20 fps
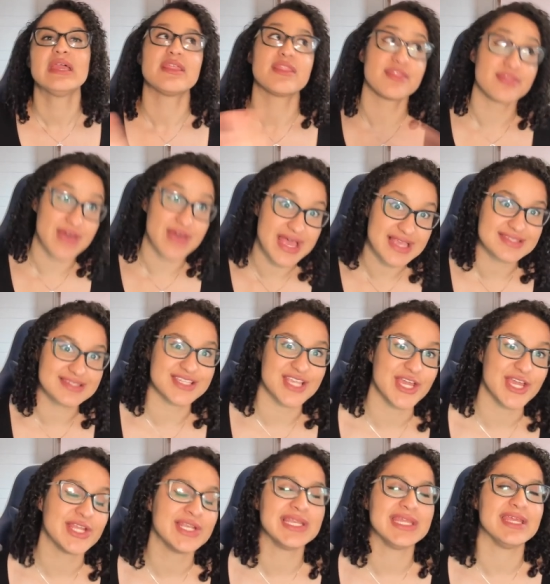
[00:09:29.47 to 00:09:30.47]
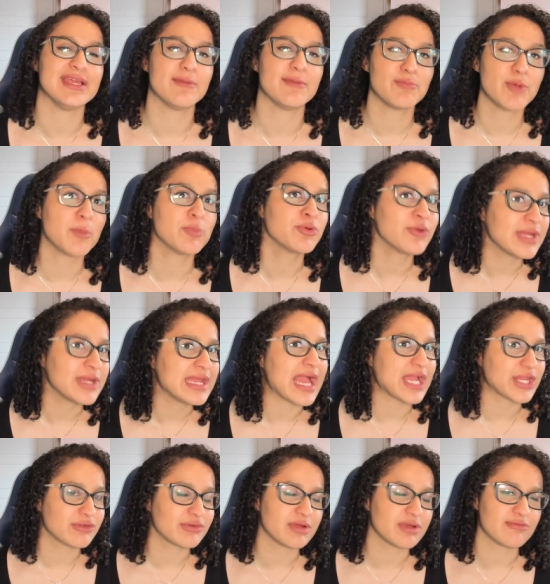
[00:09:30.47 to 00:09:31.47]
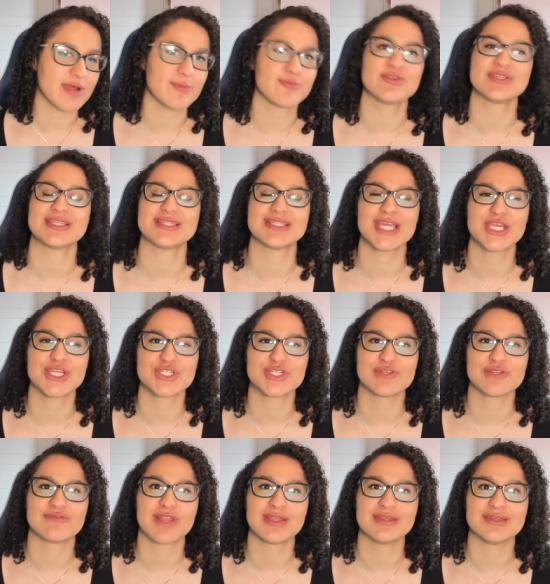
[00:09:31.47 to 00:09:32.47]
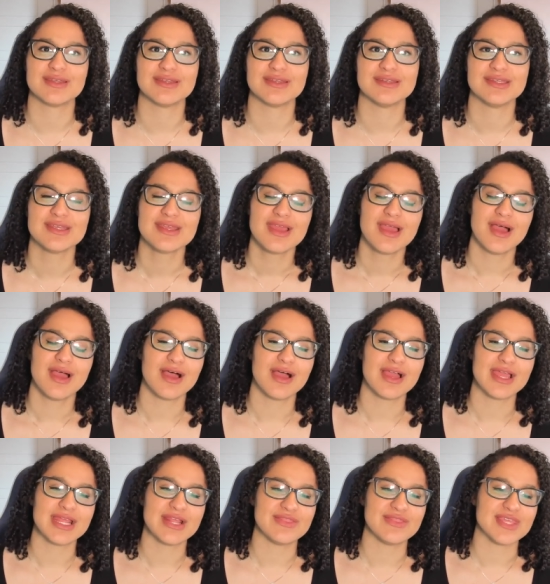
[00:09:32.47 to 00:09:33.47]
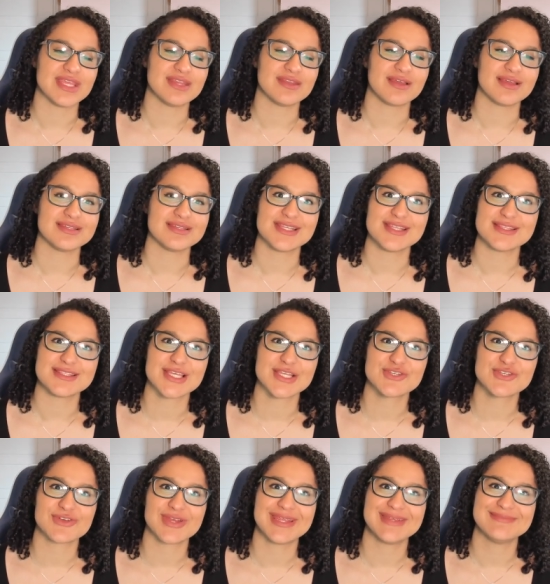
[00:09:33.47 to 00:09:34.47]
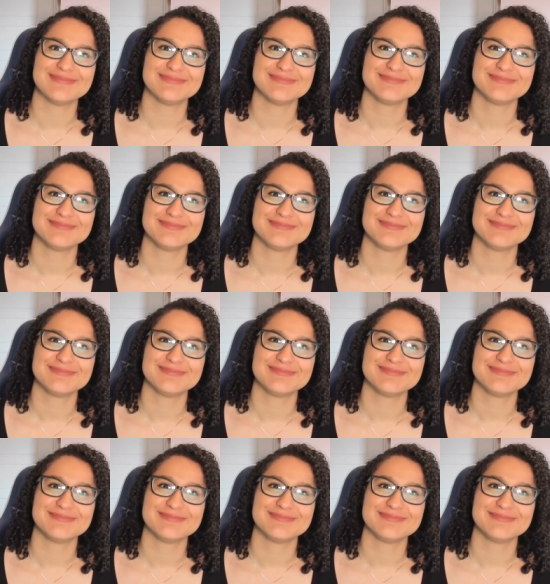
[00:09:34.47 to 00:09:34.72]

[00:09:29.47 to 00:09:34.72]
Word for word: that's certainly a, a pretty accurate representation of London uh, in the 19th century.